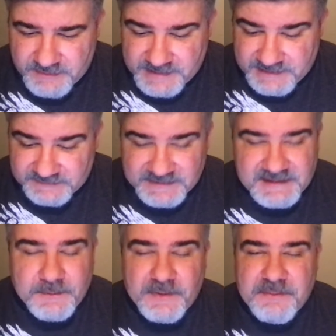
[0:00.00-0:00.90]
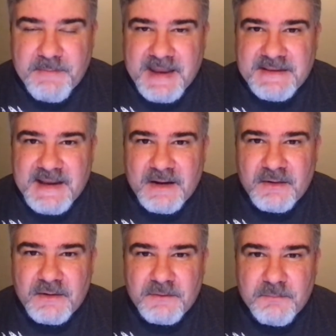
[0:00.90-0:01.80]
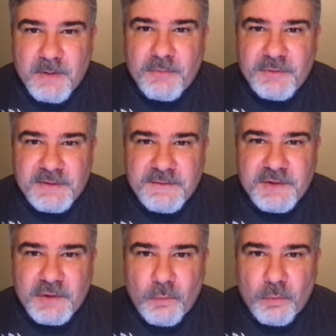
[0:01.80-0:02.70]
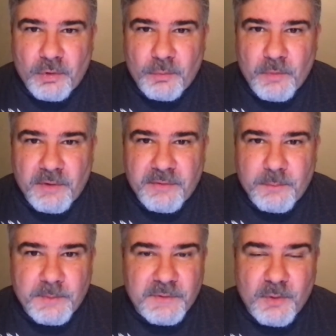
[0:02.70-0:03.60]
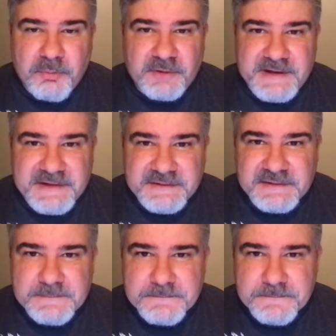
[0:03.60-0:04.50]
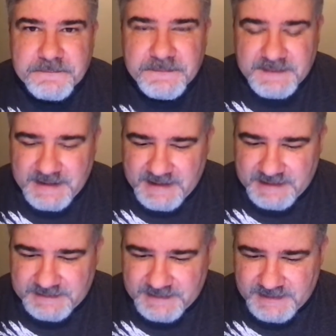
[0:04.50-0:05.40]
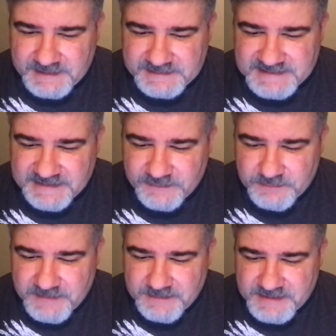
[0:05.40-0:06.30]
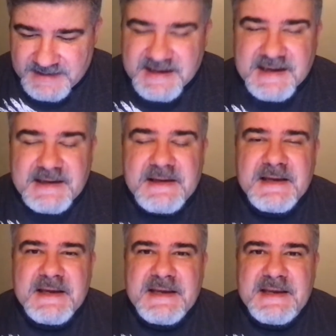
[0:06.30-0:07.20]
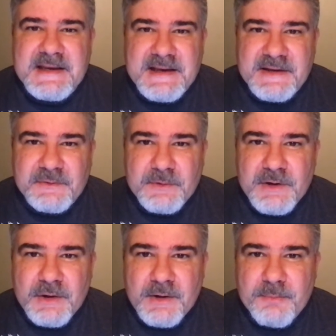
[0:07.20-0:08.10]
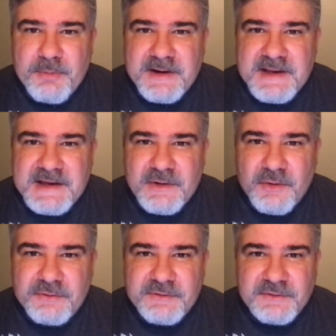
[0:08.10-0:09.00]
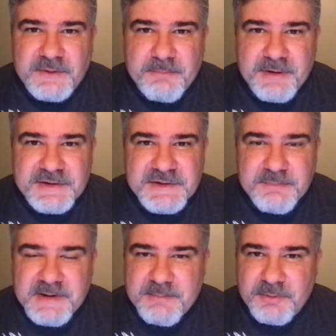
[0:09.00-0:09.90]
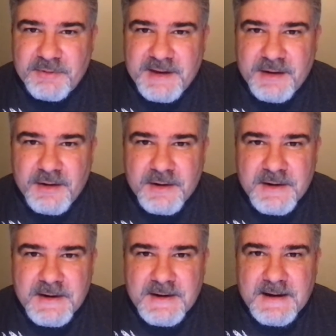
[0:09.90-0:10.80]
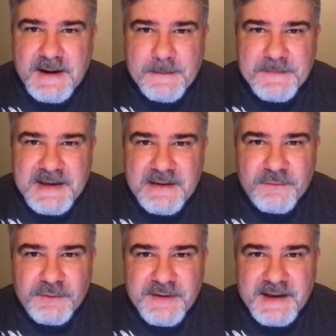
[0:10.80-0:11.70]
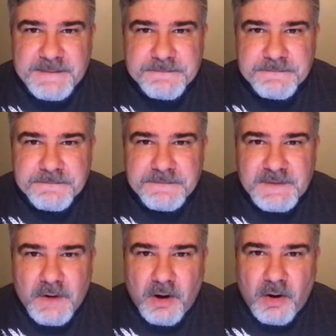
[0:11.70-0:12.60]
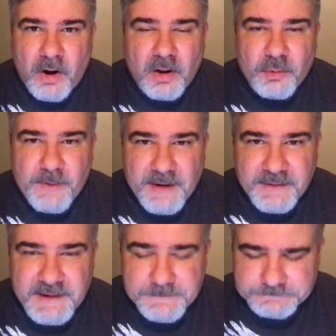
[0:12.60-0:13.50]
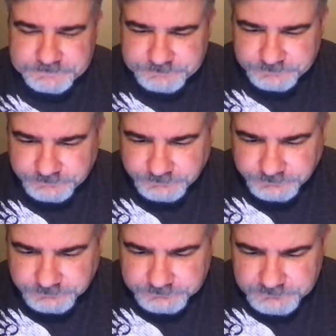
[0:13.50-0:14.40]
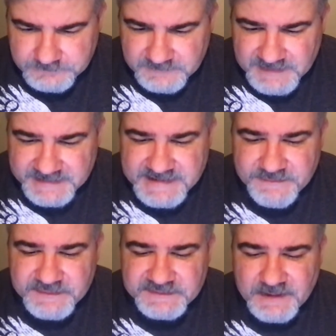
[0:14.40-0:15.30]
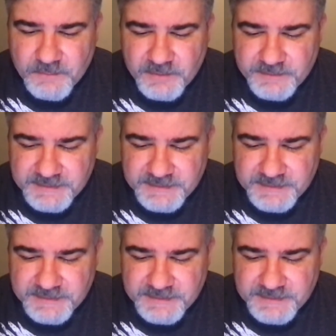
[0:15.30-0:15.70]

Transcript: He's dealing with men that, remember, they're living in a world with no police. And David may be king in Israel, but he knows there's a bunch of people that are evil that are all around him, and even some